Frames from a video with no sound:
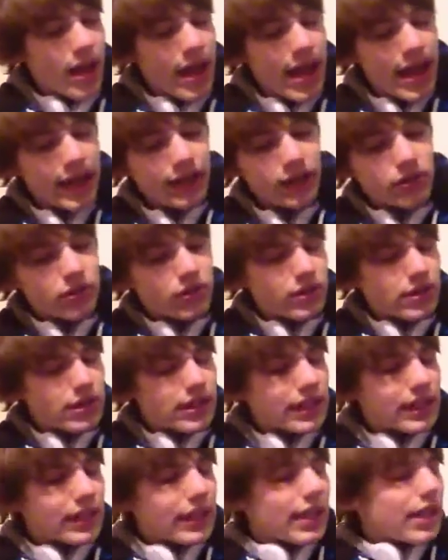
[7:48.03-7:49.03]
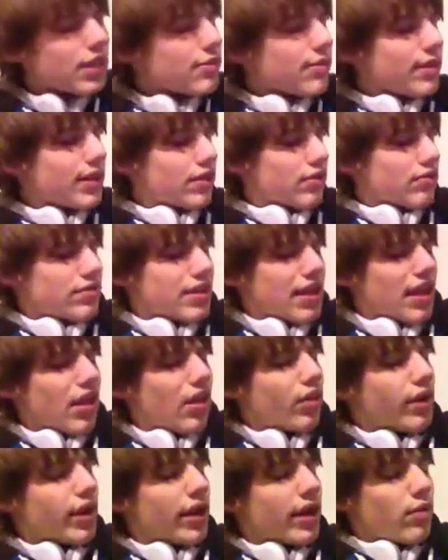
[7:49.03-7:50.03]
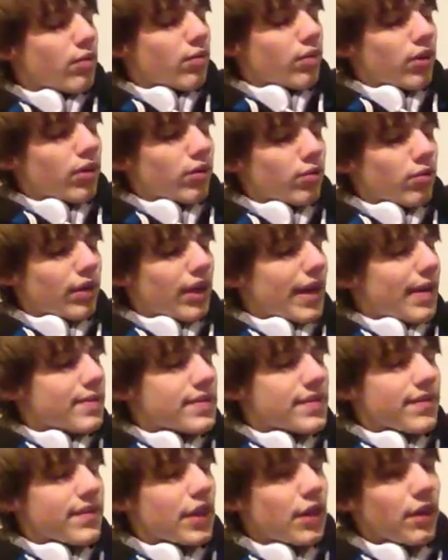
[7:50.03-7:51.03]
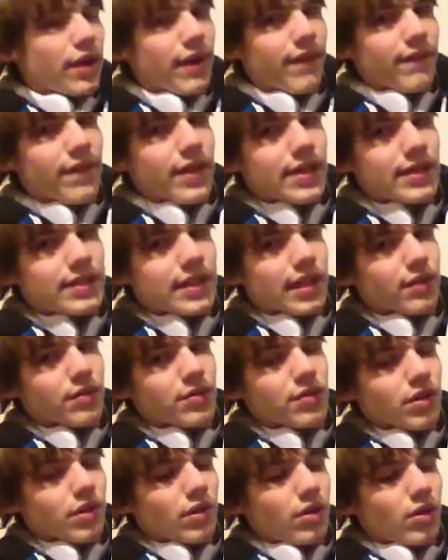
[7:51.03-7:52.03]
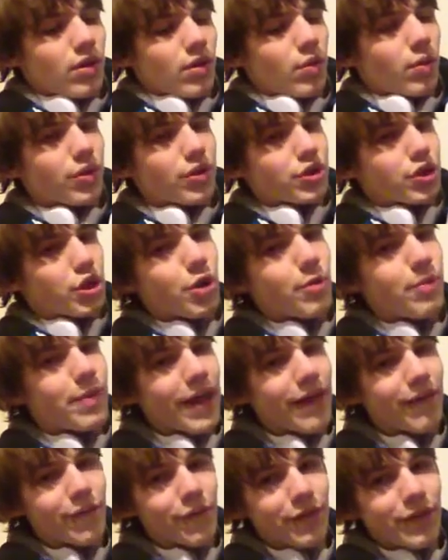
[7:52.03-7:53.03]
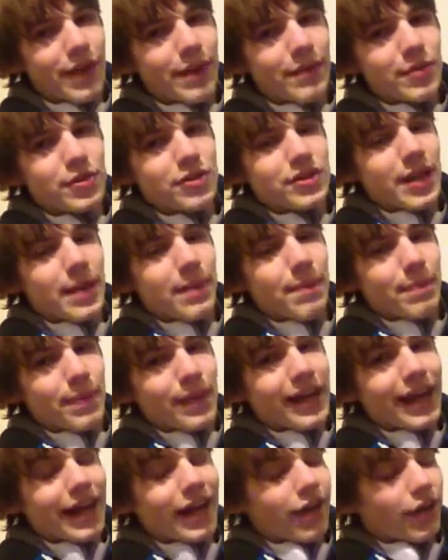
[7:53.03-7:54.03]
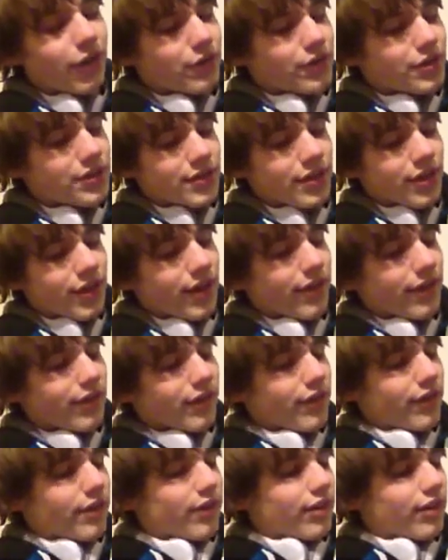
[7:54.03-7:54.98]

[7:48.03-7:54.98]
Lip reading: And you might say, okay, well, what happens if they don't have face downs? Well, too bad for them. You're just going to big eye all their stuff.